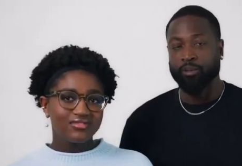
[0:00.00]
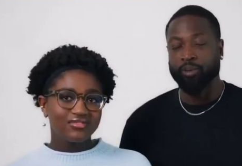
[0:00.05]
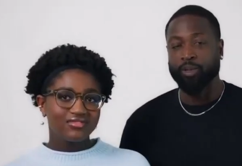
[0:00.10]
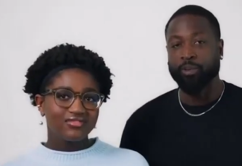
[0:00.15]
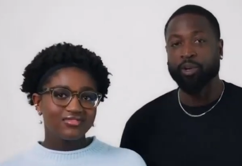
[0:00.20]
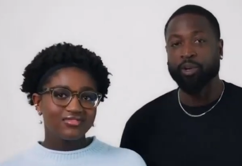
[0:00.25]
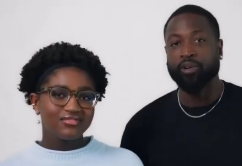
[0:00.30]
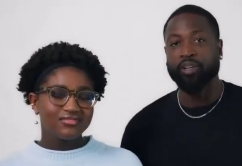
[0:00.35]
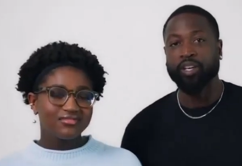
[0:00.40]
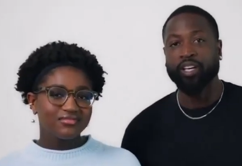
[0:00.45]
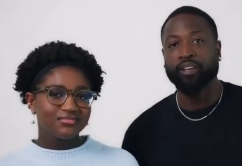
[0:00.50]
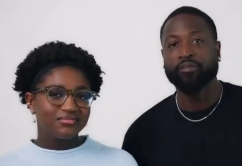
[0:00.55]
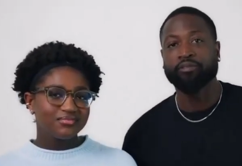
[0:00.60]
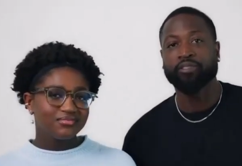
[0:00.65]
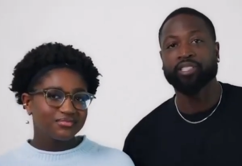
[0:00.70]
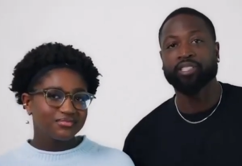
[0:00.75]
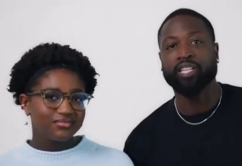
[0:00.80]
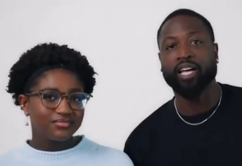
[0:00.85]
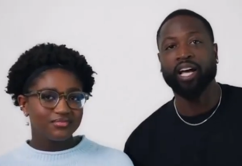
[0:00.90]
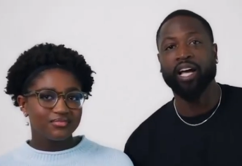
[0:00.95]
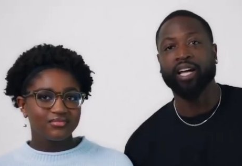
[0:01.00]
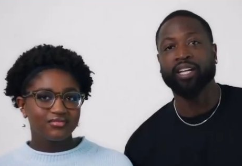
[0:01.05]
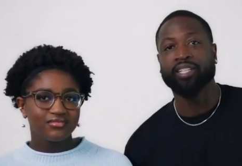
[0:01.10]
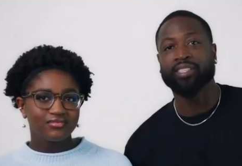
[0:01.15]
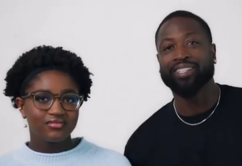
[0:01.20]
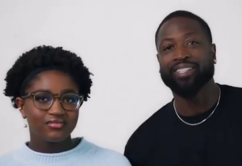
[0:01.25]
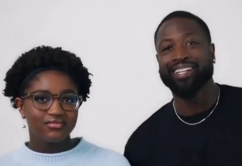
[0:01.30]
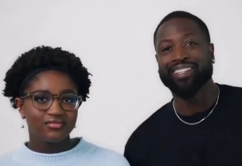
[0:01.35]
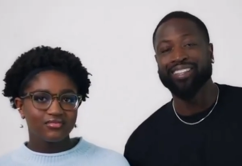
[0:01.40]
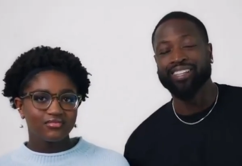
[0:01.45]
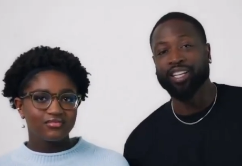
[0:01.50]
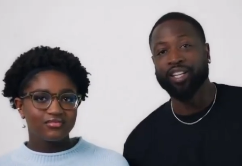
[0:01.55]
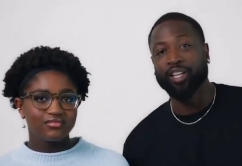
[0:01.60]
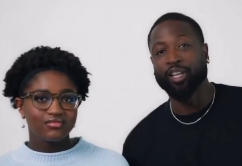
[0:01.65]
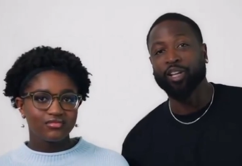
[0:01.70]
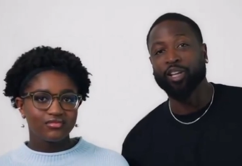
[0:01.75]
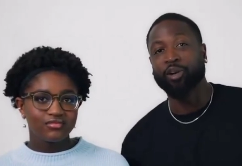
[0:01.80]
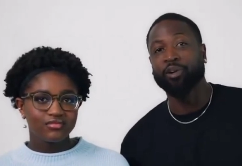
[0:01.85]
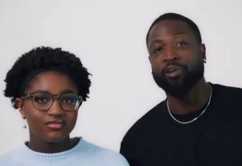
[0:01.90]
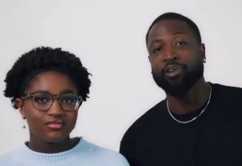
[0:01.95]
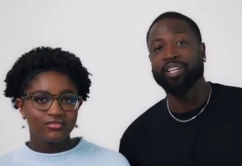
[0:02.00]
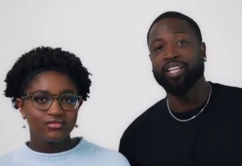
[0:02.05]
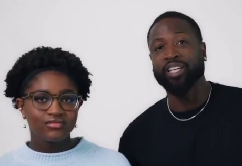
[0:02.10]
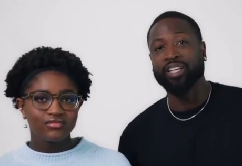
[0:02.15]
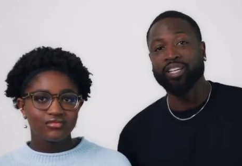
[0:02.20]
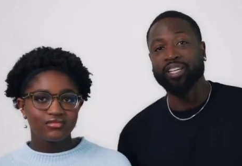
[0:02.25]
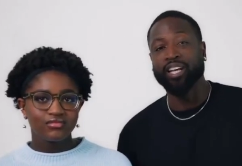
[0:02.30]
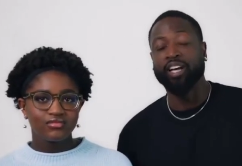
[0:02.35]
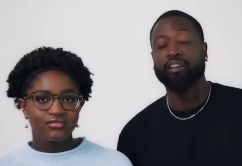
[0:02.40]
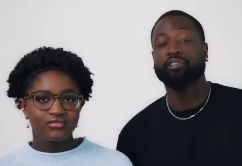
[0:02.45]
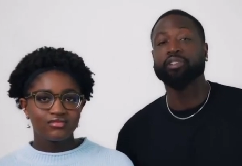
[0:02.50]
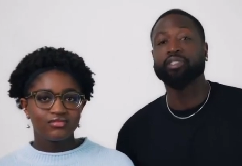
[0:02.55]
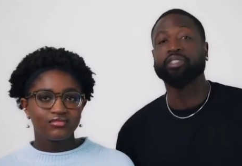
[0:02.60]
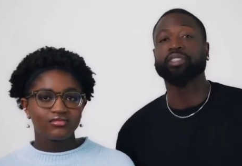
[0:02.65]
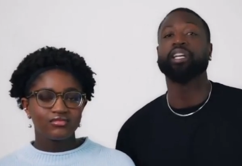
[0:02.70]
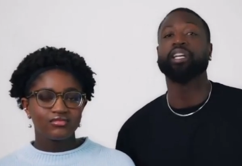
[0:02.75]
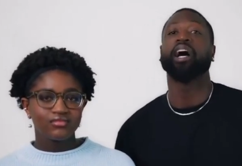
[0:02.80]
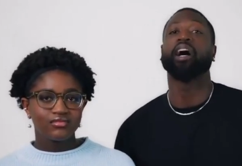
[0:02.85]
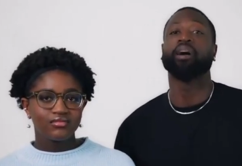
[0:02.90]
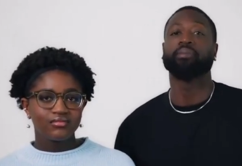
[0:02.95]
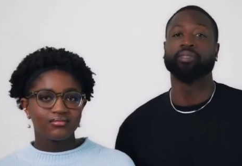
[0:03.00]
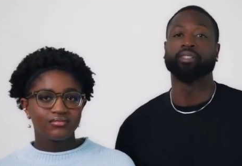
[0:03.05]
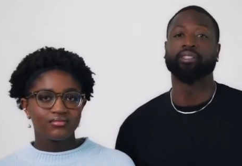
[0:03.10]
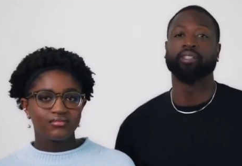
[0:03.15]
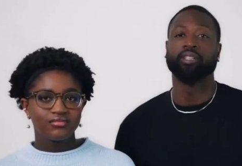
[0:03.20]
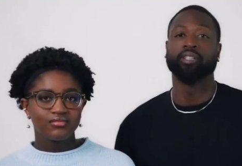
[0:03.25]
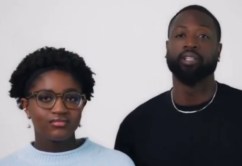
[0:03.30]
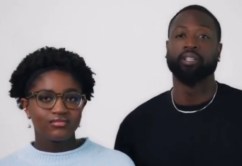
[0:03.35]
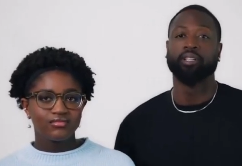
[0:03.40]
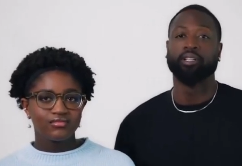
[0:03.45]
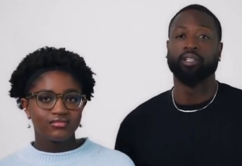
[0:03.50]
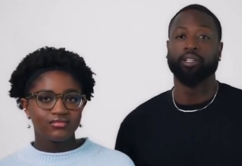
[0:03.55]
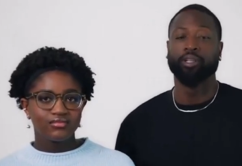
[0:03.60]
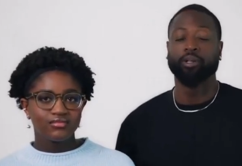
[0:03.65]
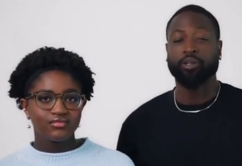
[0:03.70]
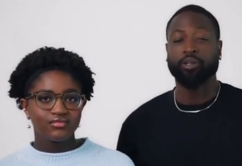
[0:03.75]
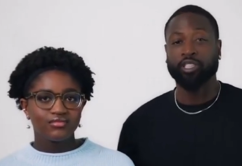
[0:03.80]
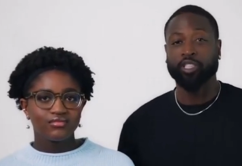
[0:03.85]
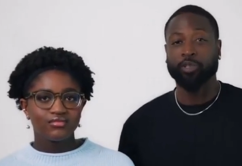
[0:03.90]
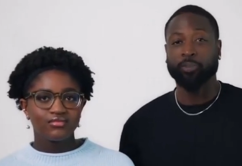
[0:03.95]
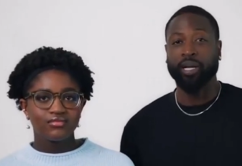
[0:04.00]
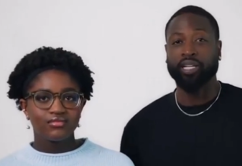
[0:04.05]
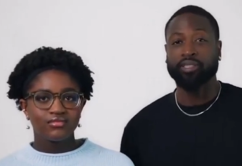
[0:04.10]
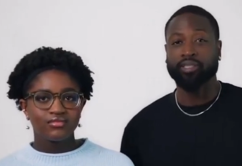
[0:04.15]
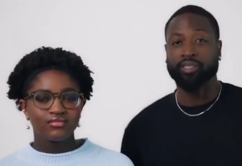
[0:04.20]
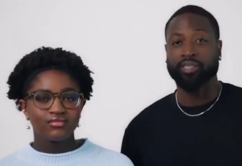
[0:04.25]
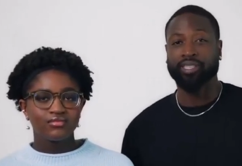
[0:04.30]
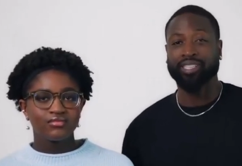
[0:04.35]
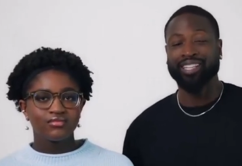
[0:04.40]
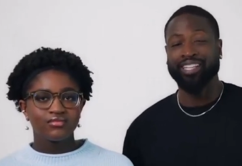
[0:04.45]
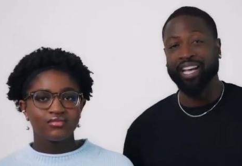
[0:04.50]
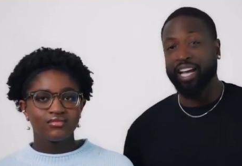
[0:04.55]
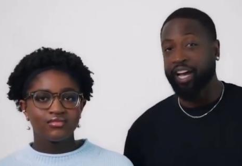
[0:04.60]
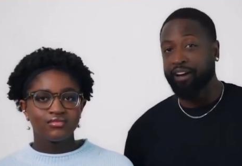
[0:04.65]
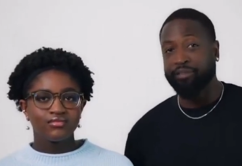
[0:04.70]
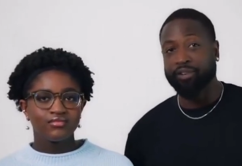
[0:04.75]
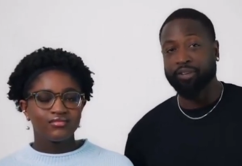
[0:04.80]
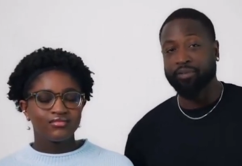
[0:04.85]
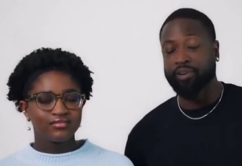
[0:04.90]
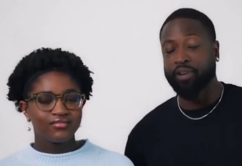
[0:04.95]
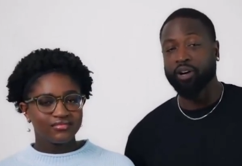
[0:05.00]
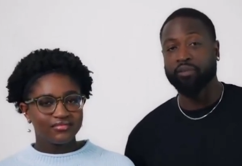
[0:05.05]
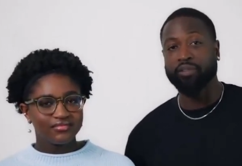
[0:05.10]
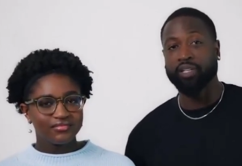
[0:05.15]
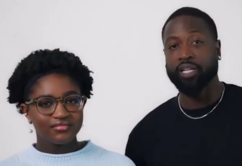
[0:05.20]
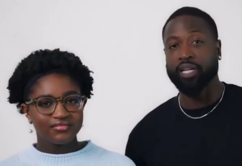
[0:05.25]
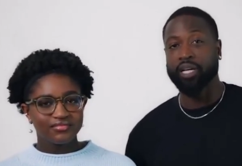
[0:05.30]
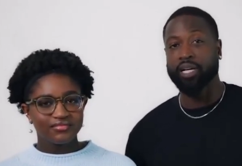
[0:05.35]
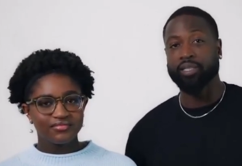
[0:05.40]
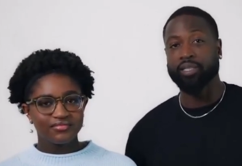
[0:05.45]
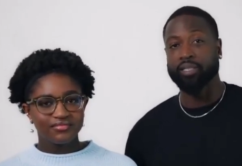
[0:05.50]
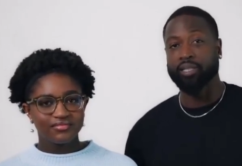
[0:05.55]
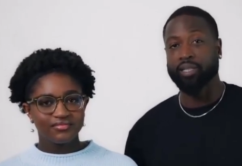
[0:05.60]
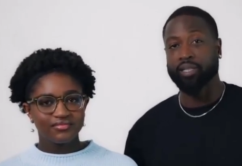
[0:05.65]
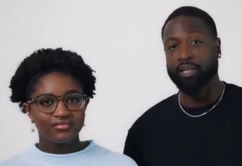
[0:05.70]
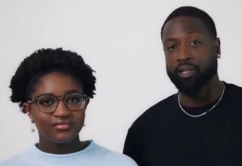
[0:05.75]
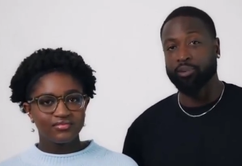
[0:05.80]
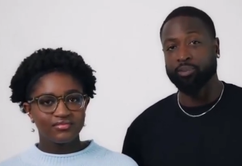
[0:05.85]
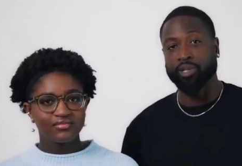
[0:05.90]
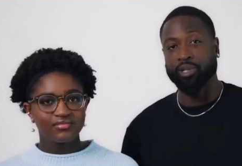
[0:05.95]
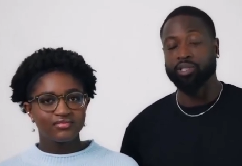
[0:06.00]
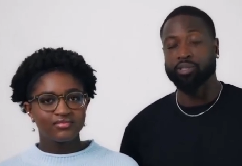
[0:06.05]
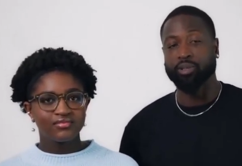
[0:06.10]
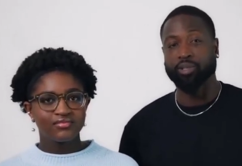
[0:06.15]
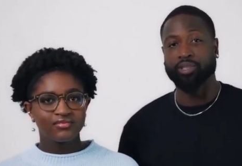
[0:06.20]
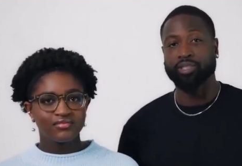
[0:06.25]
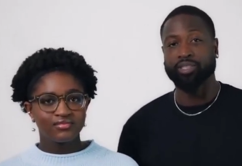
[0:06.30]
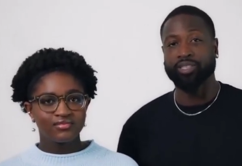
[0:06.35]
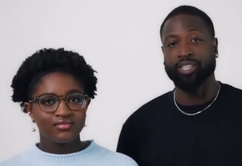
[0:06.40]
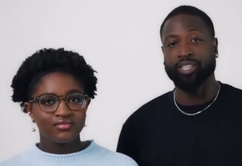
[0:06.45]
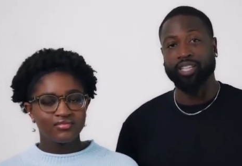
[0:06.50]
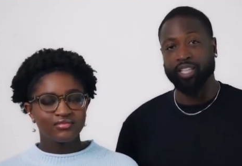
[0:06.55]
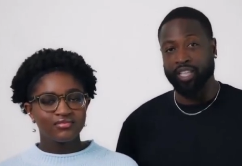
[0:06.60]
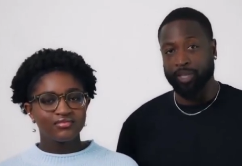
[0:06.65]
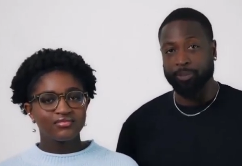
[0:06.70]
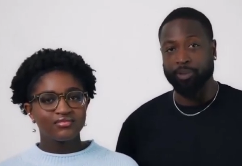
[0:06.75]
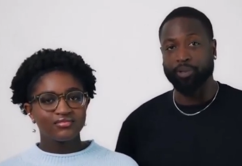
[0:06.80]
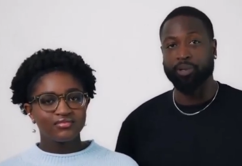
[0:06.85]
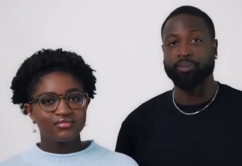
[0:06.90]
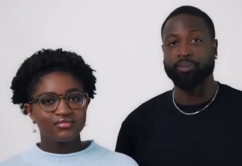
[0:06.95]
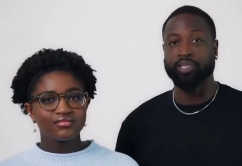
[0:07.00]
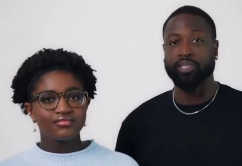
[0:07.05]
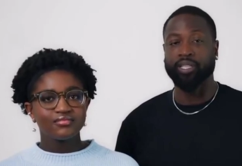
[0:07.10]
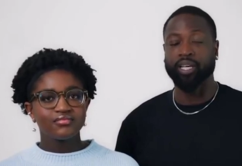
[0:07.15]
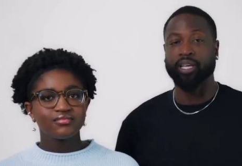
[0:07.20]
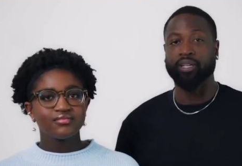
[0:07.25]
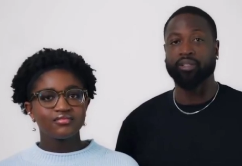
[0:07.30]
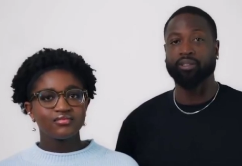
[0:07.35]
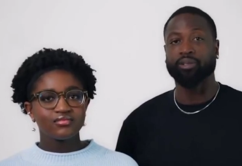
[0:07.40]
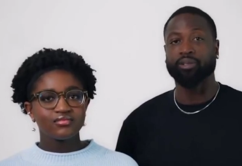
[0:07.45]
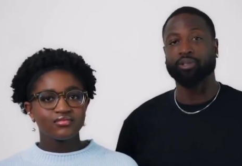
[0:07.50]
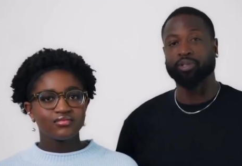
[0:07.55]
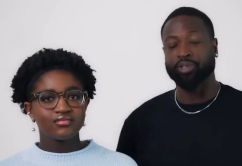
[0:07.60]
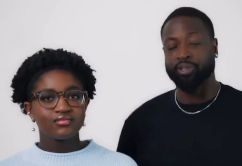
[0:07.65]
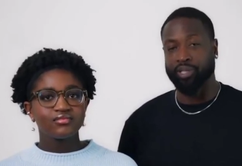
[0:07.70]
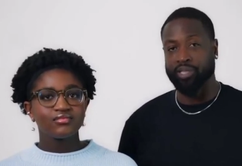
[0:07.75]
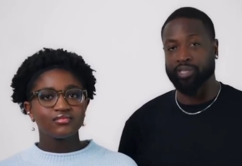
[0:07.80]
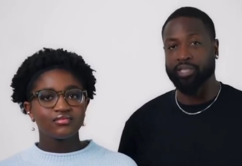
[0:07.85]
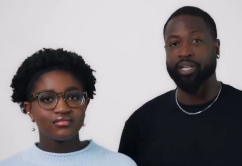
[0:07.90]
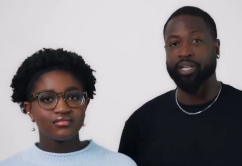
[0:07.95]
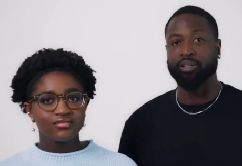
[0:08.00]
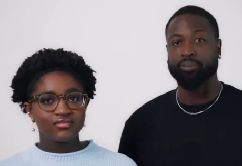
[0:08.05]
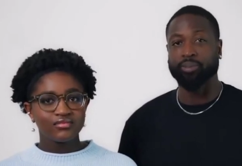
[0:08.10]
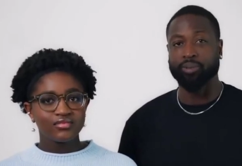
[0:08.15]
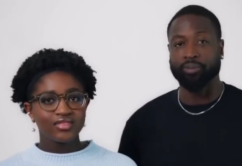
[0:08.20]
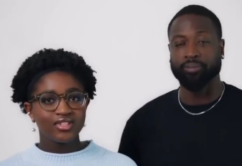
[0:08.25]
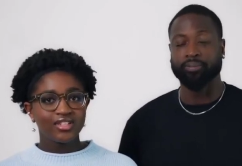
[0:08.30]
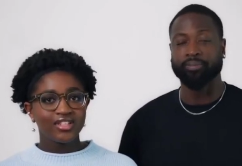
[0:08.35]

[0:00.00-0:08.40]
Speaker 1: We want to emphasize that the learning never stops. You can expect to see ever evolving content and resources to keep you up to date on Translatable.